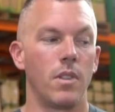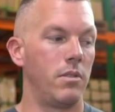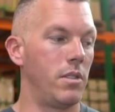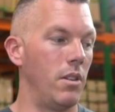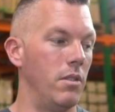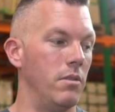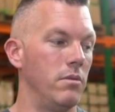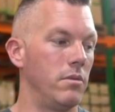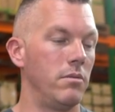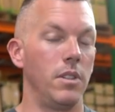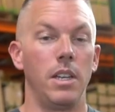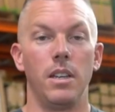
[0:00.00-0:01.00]
So
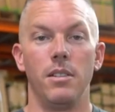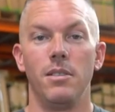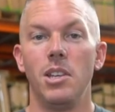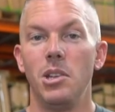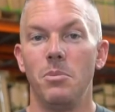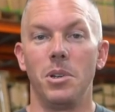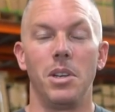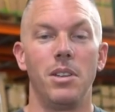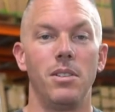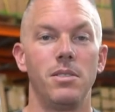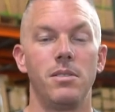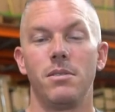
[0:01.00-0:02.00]
again,
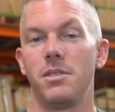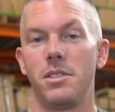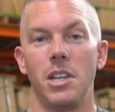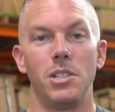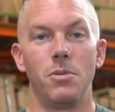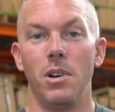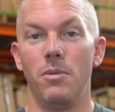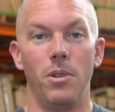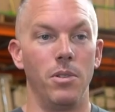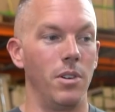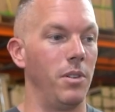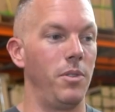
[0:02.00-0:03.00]
beginners, stay 12
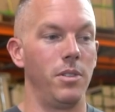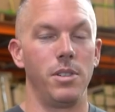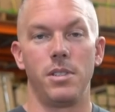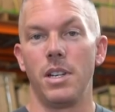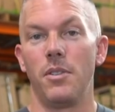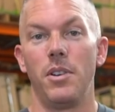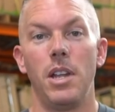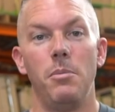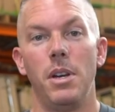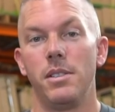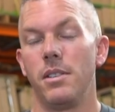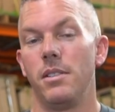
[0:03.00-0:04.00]
volt, or if you're just everyday
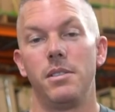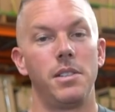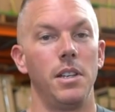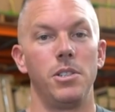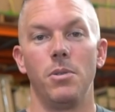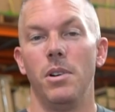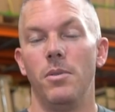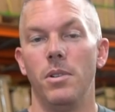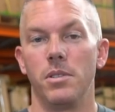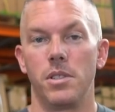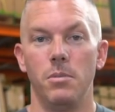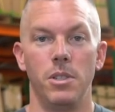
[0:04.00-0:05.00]
basis, stay 12
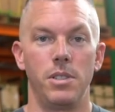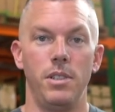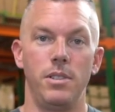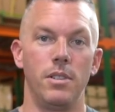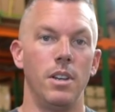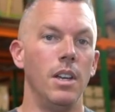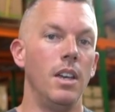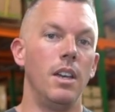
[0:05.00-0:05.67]
volt, it's so much easier.